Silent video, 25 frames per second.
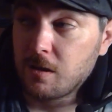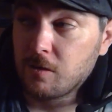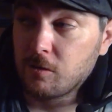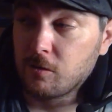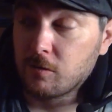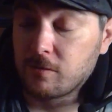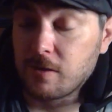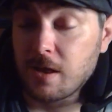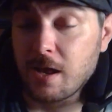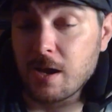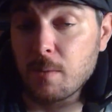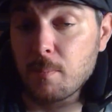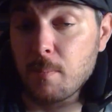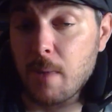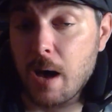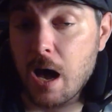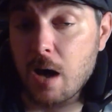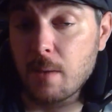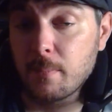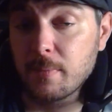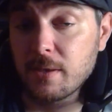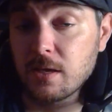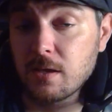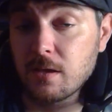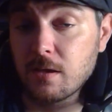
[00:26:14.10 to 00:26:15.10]
saying
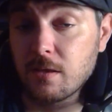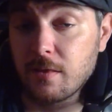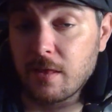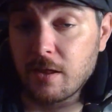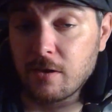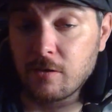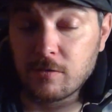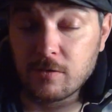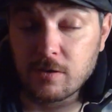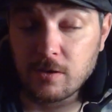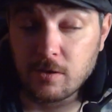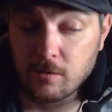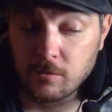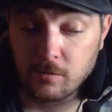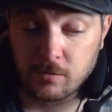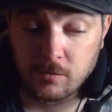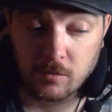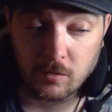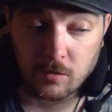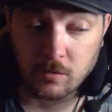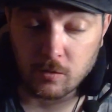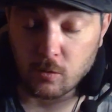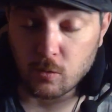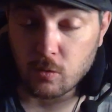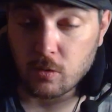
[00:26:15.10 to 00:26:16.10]
mommy, and then sees
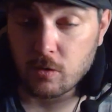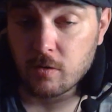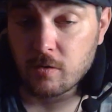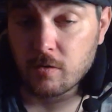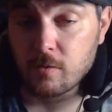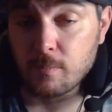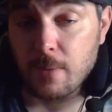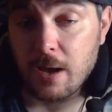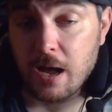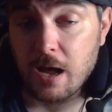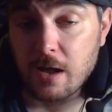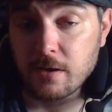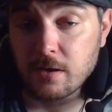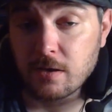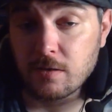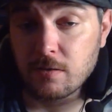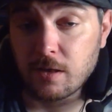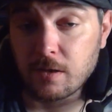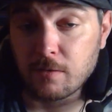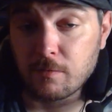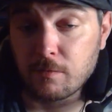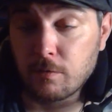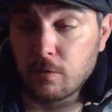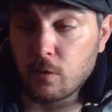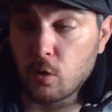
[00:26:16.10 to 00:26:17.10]
her daughter's body,
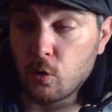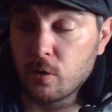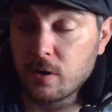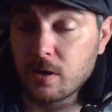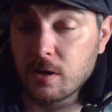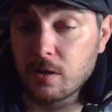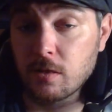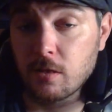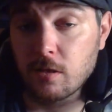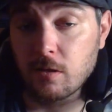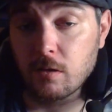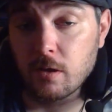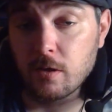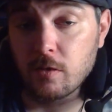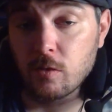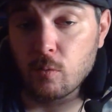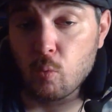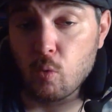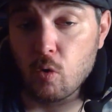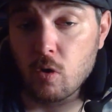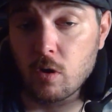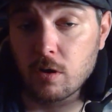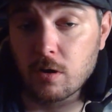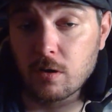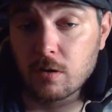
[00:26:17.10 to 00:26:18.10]
like, floating in the
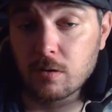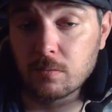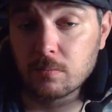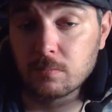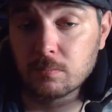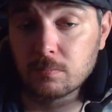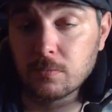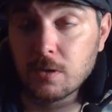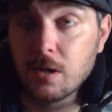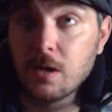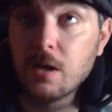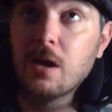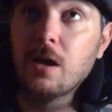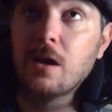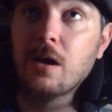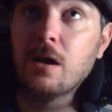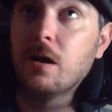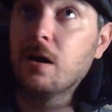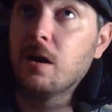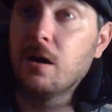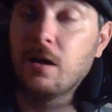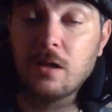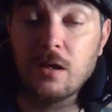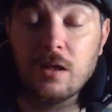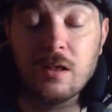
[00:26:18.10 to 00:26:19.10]
water,
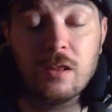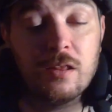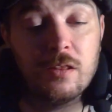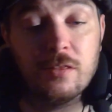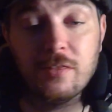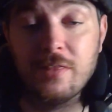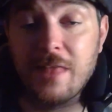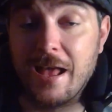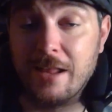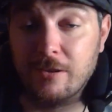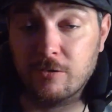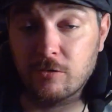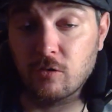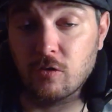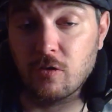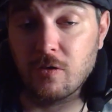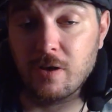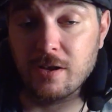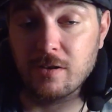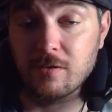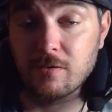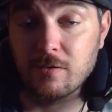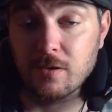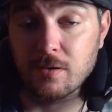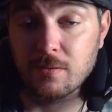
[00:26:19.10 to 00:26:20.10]
that's a
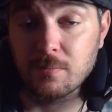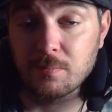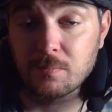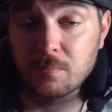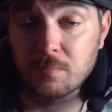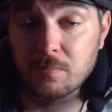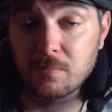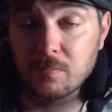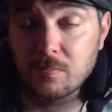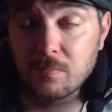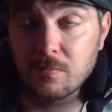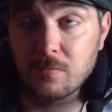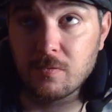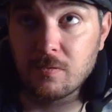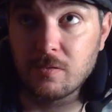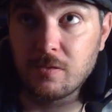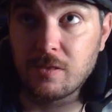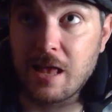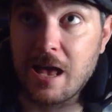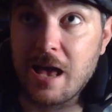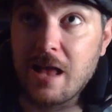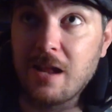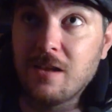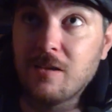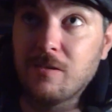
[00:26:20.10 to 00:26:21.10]
great scene.
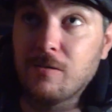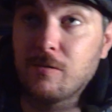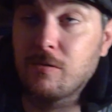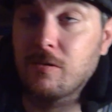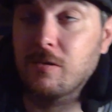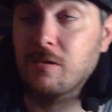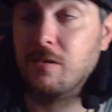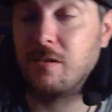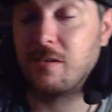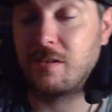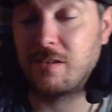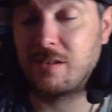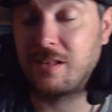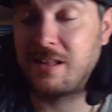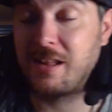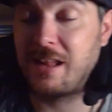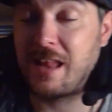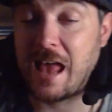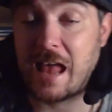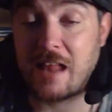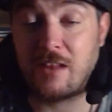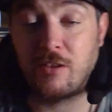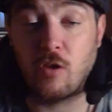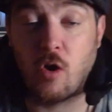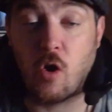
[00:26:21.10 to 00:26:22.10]
That's
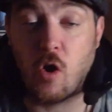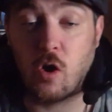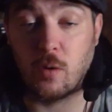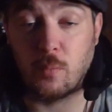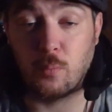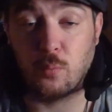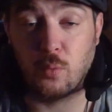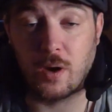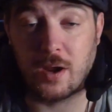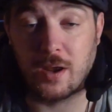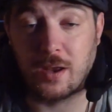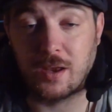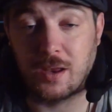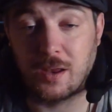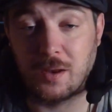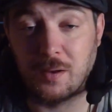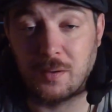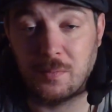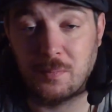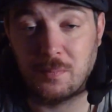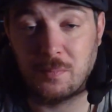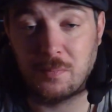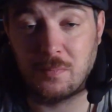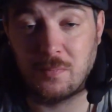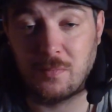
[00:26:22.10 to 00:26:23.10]
heartbreaking.
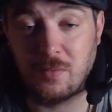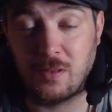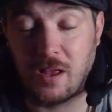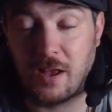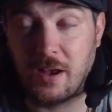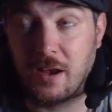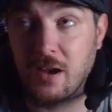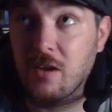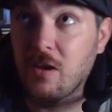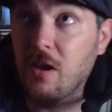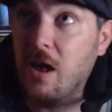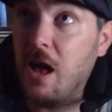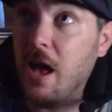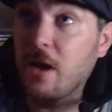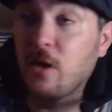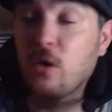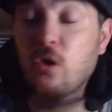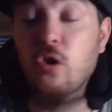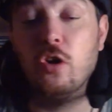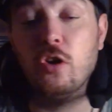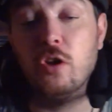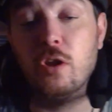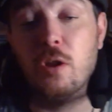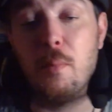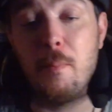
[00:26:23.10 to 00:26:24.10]
Like, I
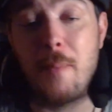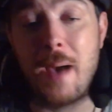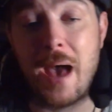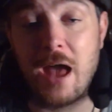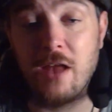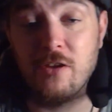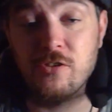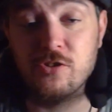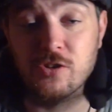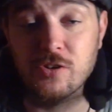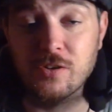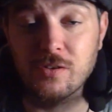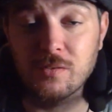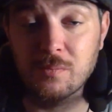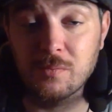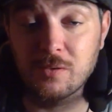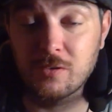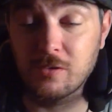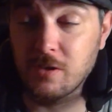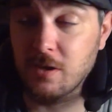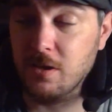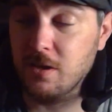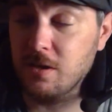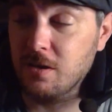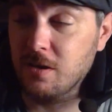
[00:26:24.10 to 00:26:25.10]
couldn't imagine
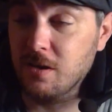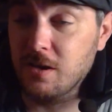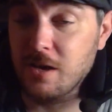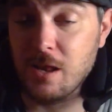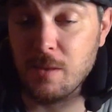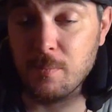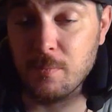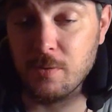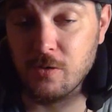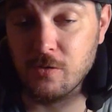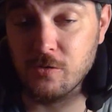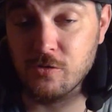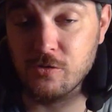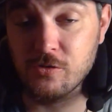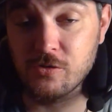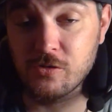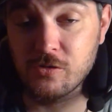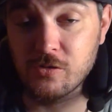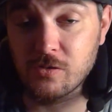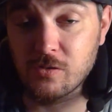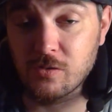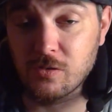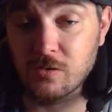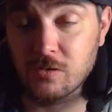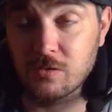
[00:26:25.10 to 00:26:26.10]
seeing an
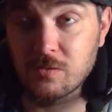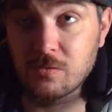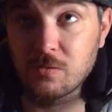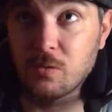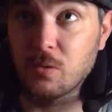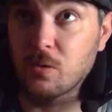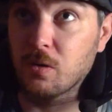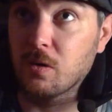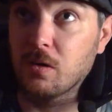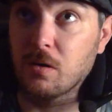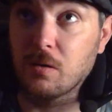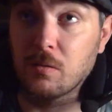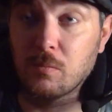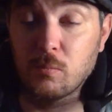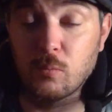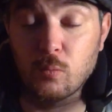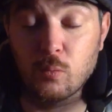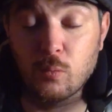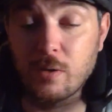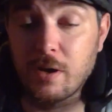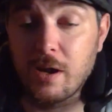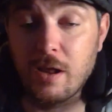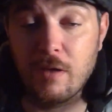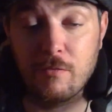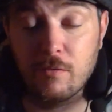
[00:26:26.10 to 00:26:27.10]
image, or
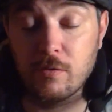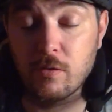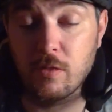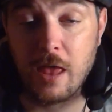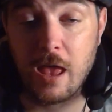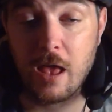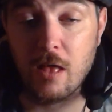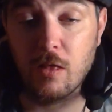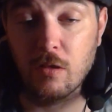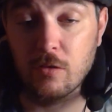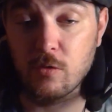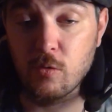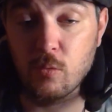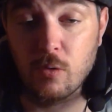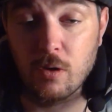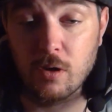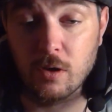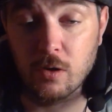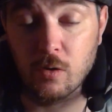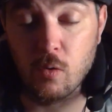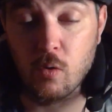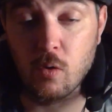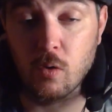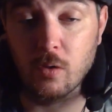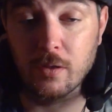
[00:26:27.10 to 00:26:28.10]
whatever the hell you want
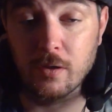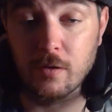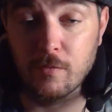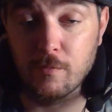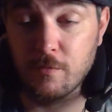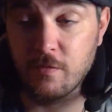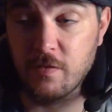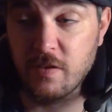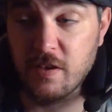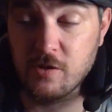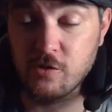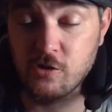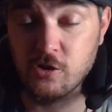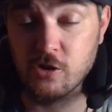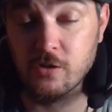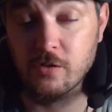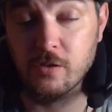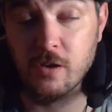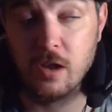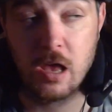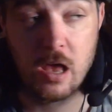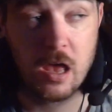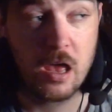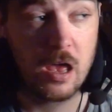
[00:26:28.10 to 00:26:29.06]
to call it, a vision